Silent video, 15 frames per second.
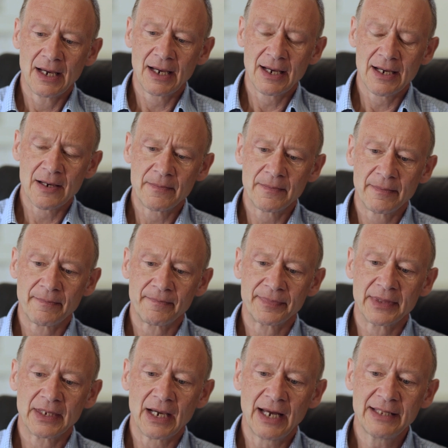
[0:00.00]
Um,
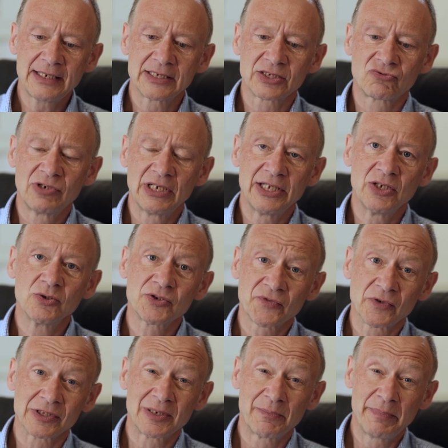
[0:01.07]
I think it's really
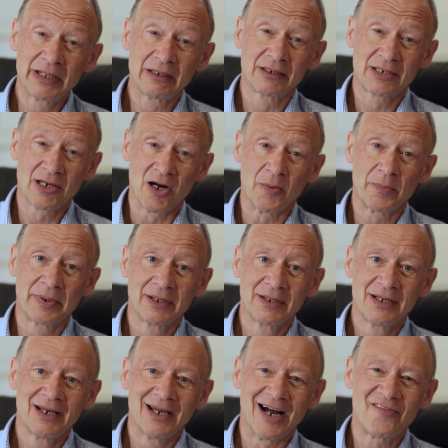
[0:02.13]
useful to build up
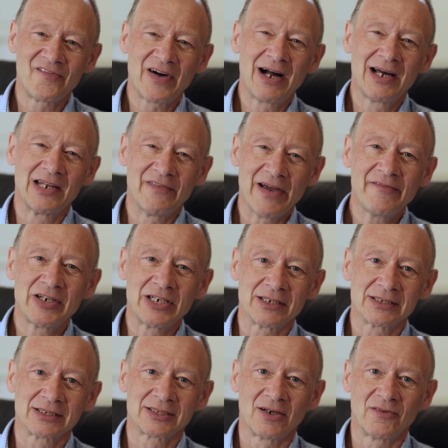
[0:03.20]
a file of
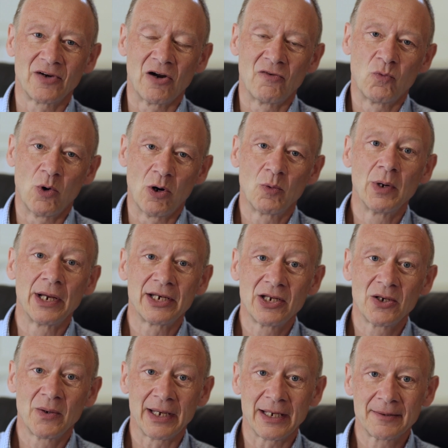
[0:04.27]
evidence of, of what we're
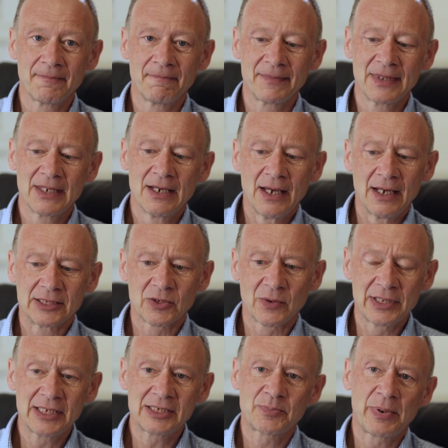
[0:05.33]
doing so,
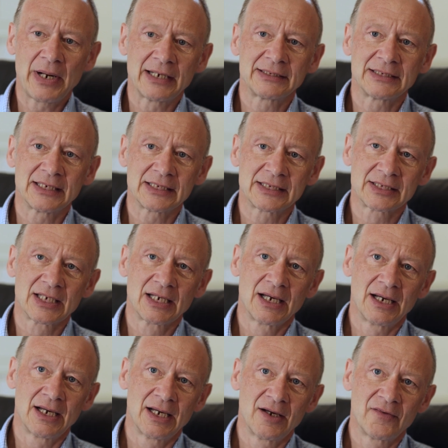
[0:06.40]
in this practice,
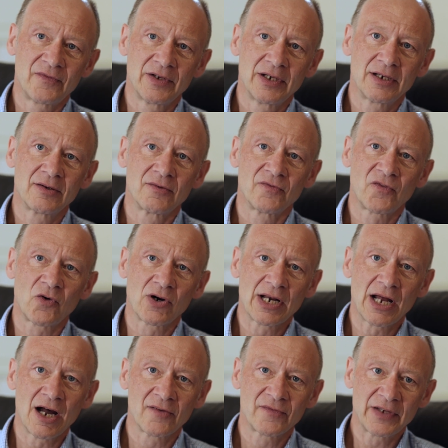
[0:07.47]
uh, for four and
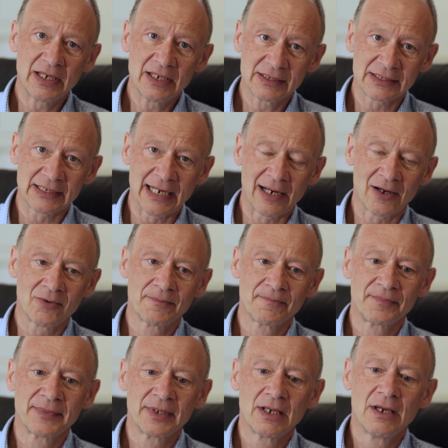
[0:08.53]
a half years now,
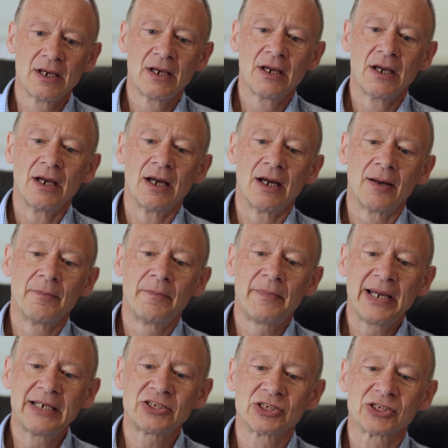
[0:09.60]

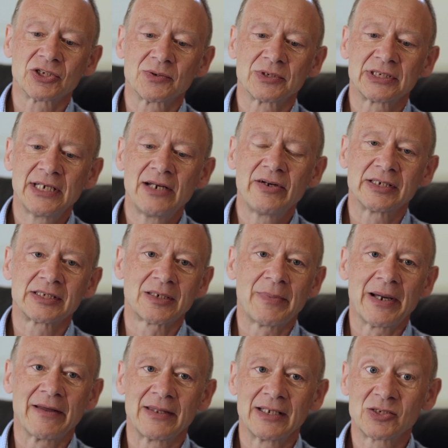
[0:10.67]
patients who are serious
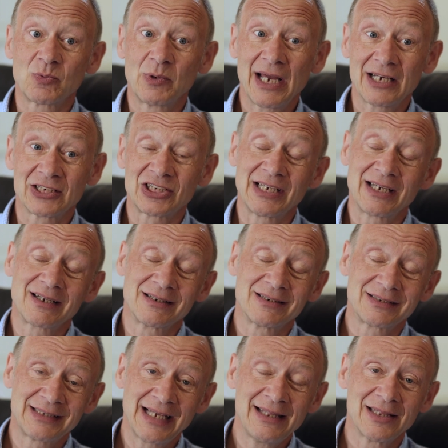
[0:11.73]
about this, we actually
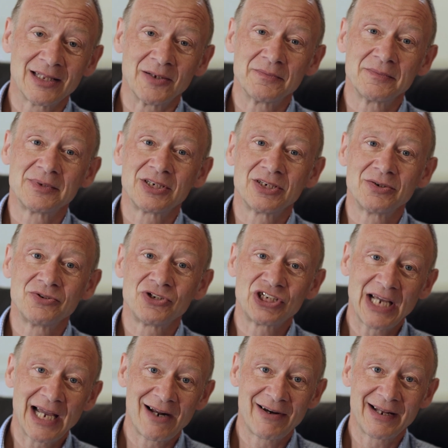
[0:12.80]
consent them to
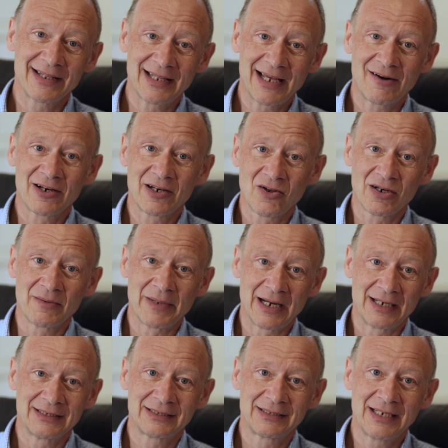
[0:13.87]
sharing their
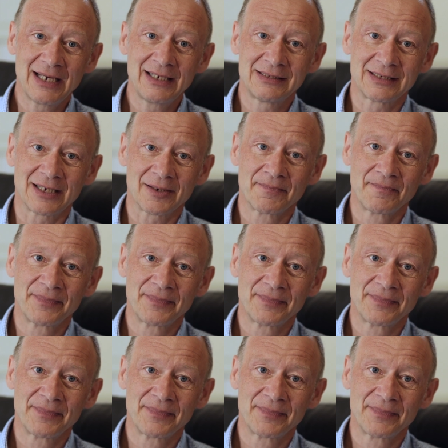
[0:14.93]
anonymised data.